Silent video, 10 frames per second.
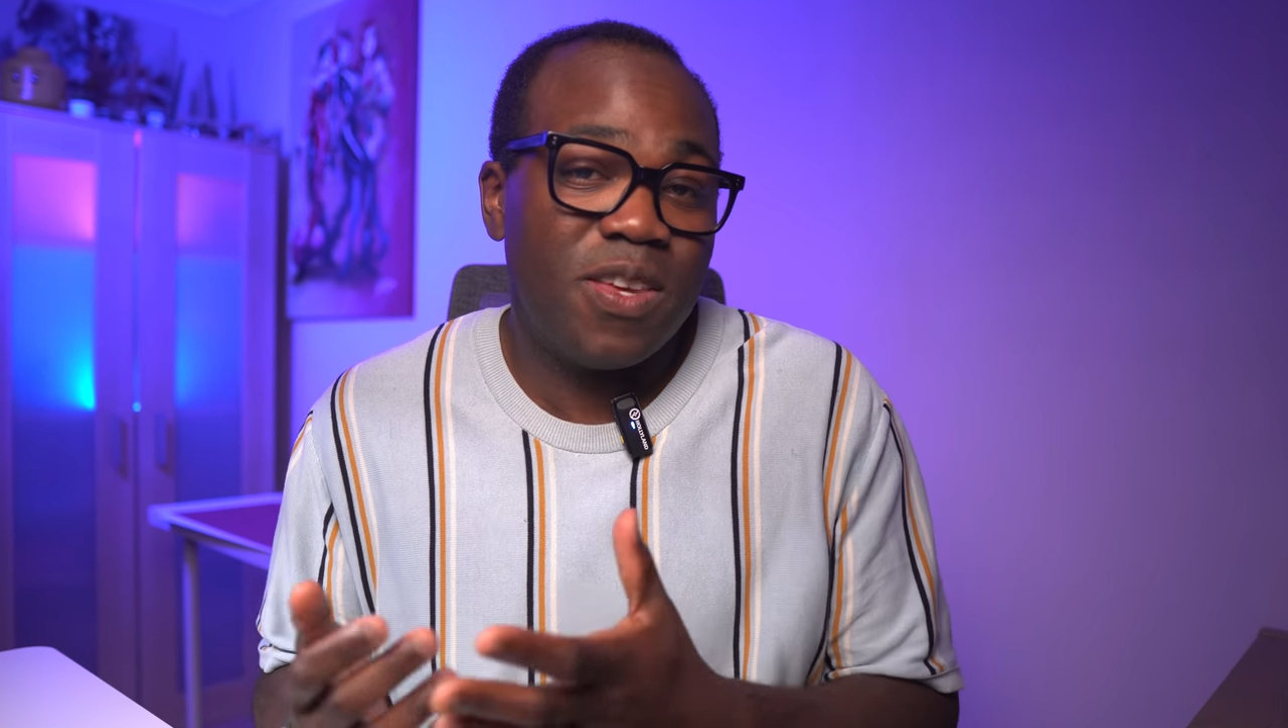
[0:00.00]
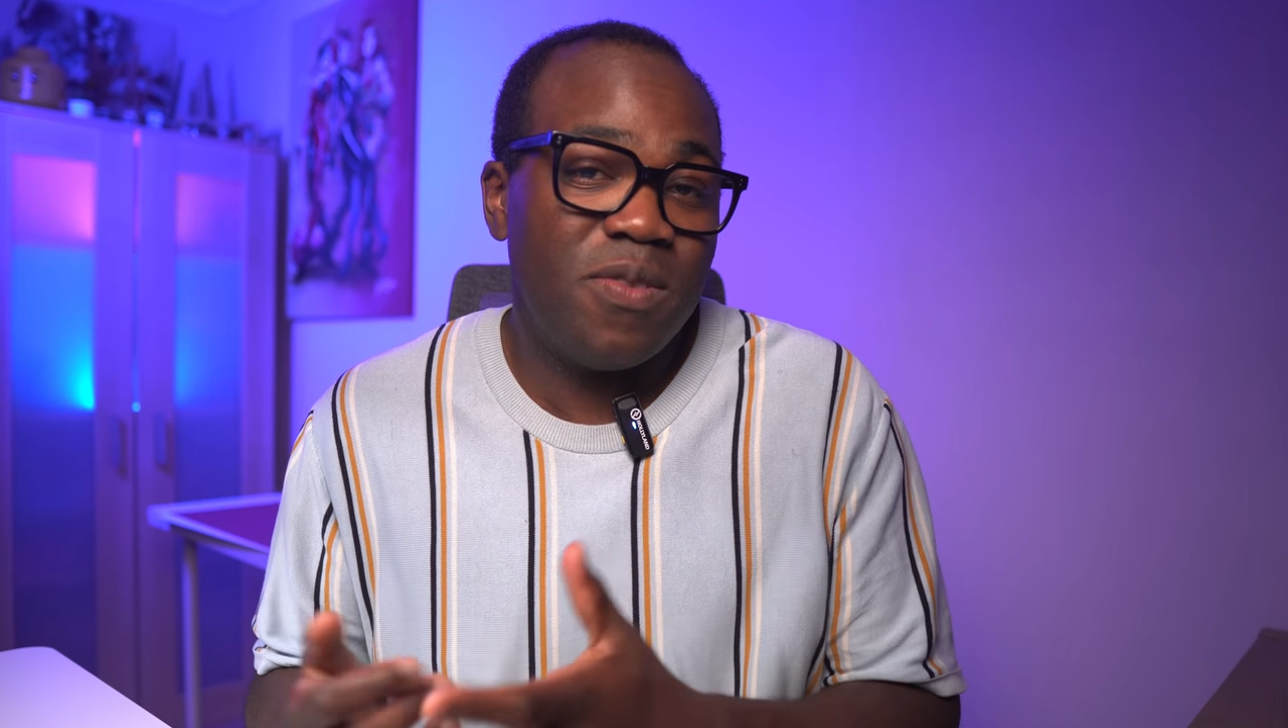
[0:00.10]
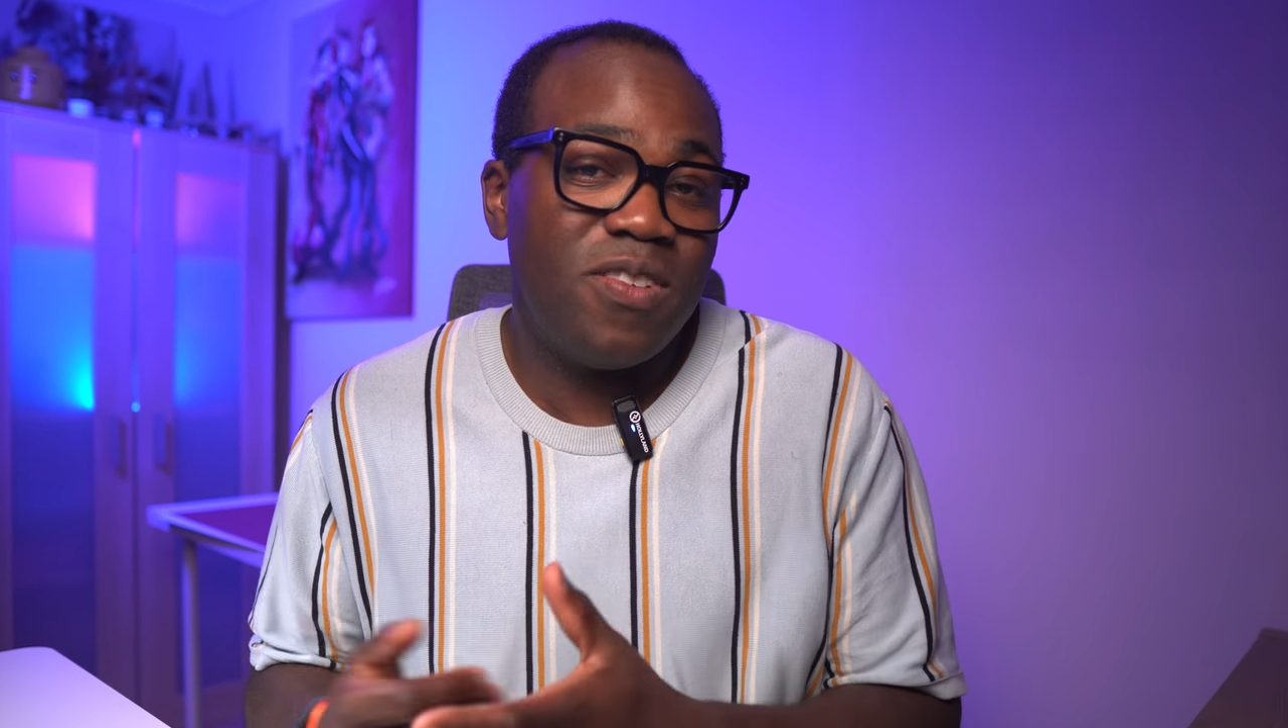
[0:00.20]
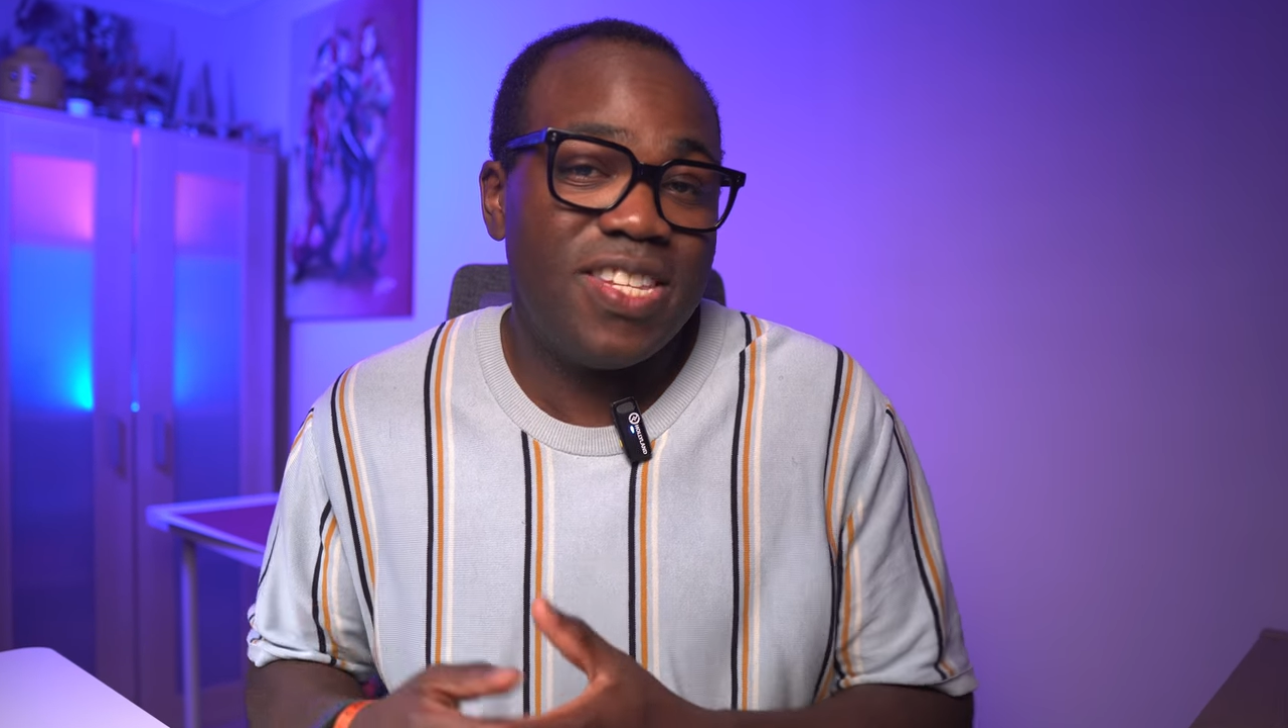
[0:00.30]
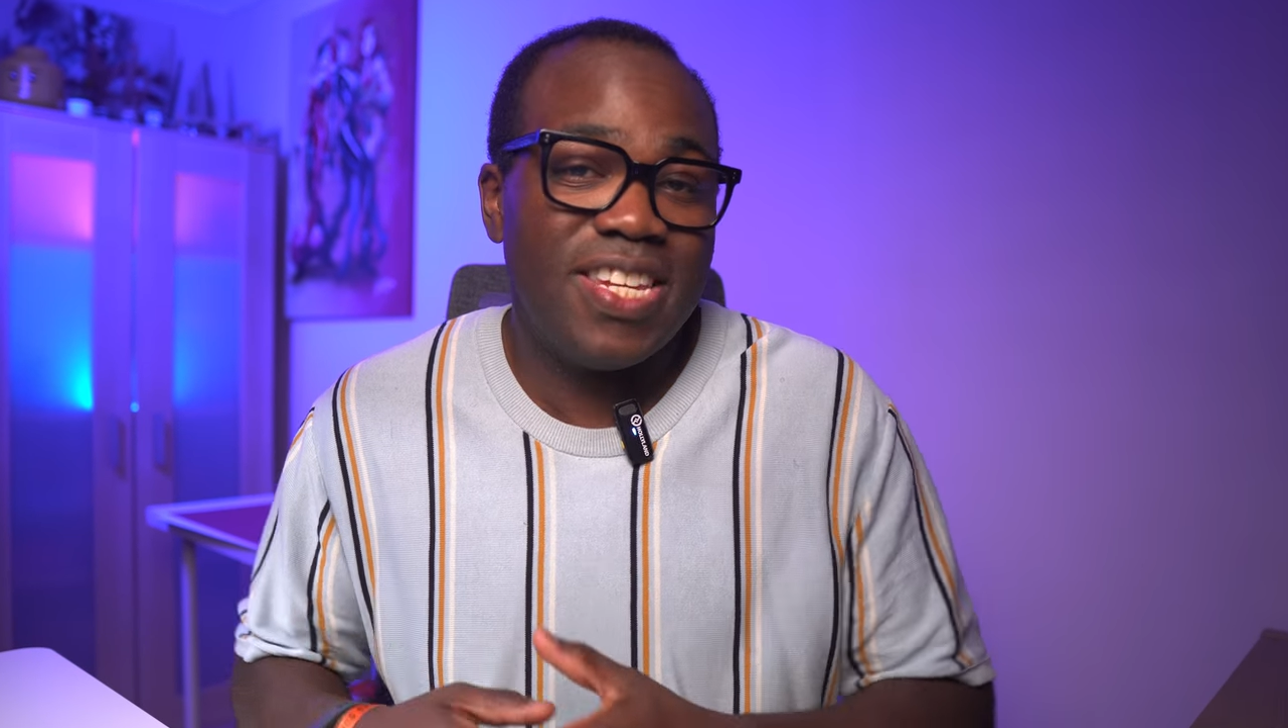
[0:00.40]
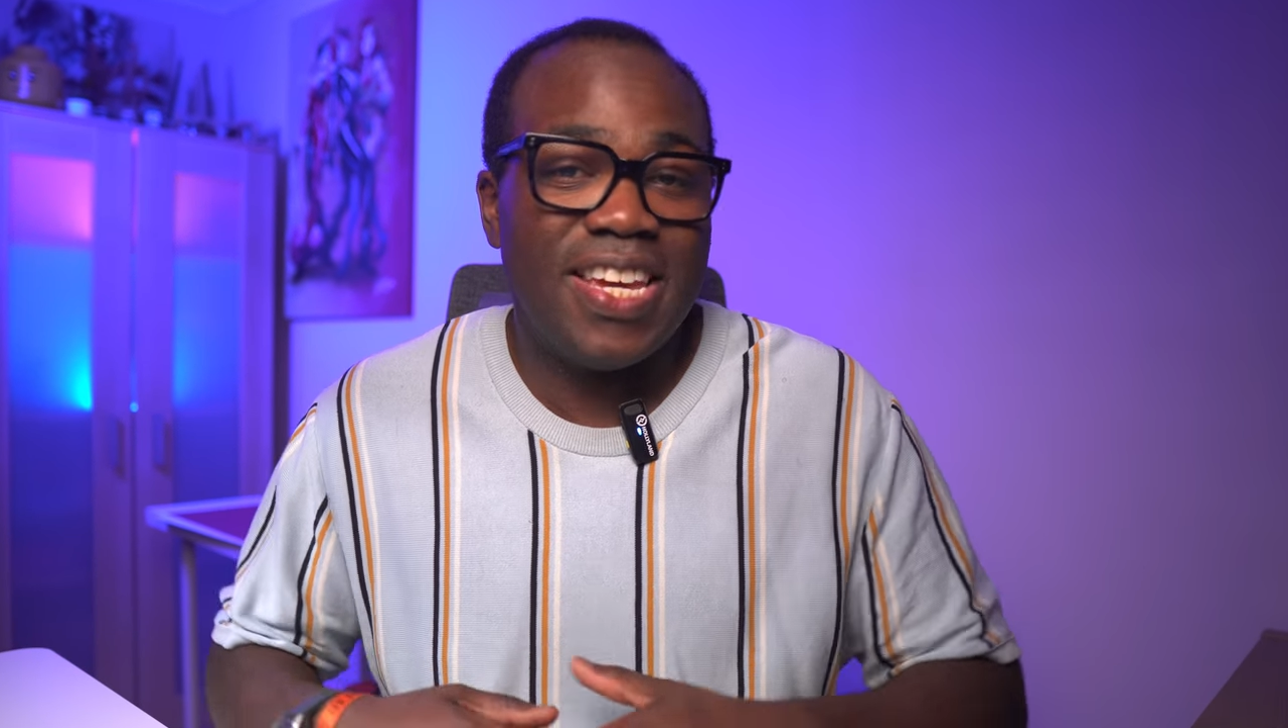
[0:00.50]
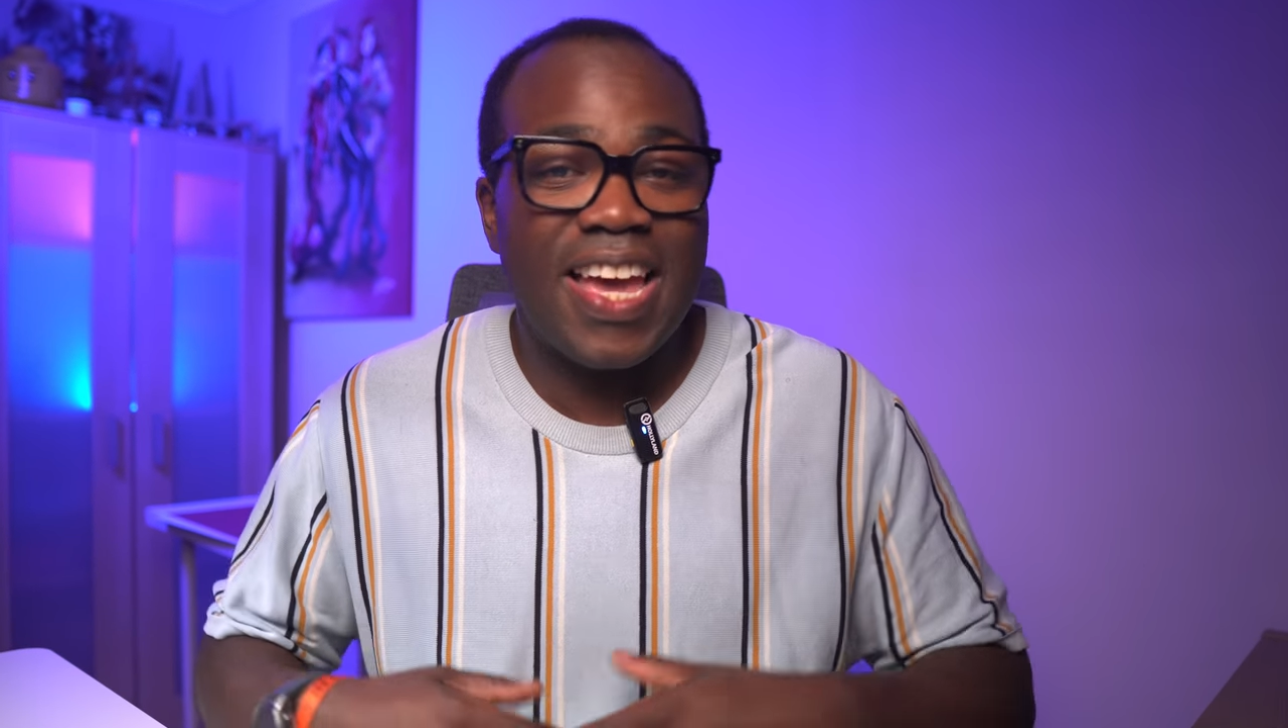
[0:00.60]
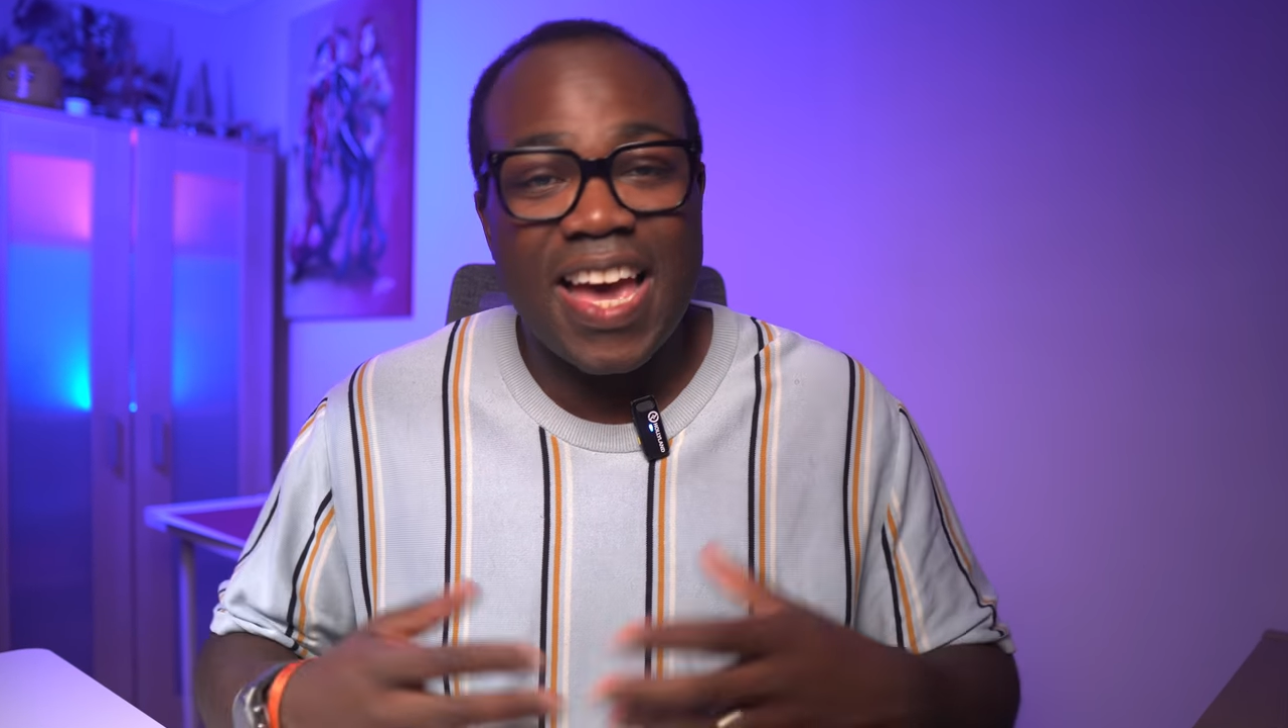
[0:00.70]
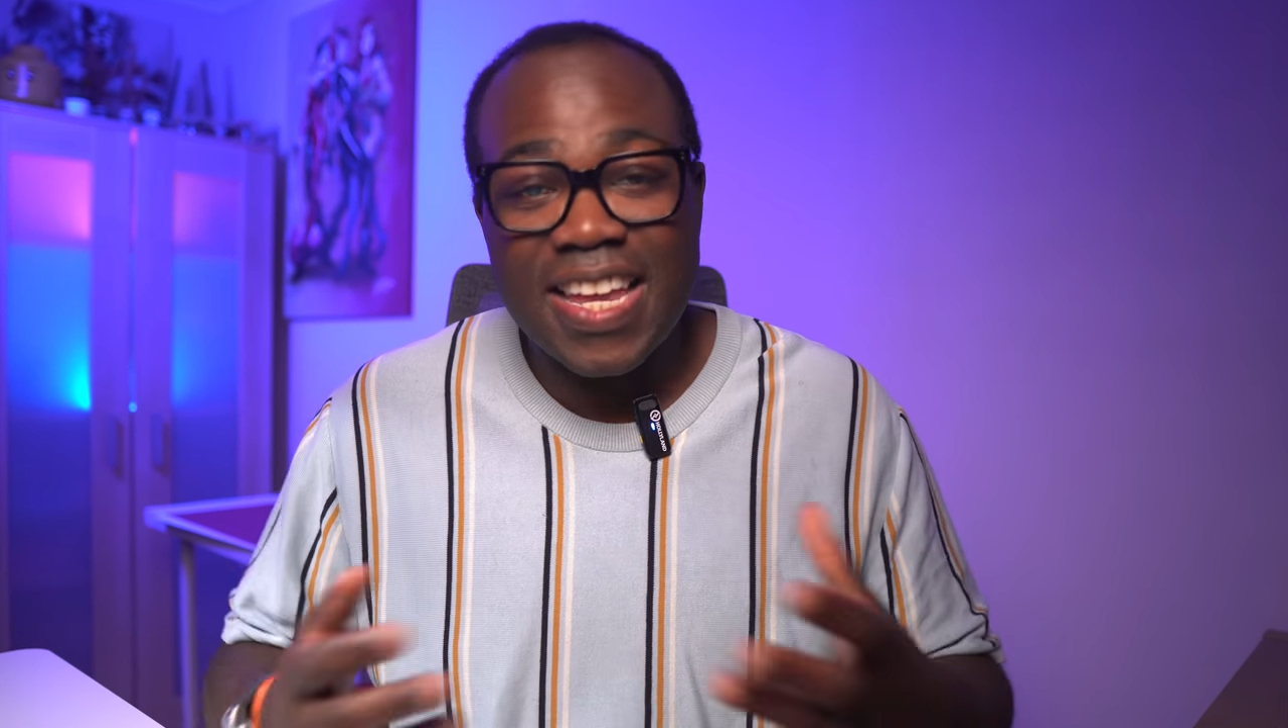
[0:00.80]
the community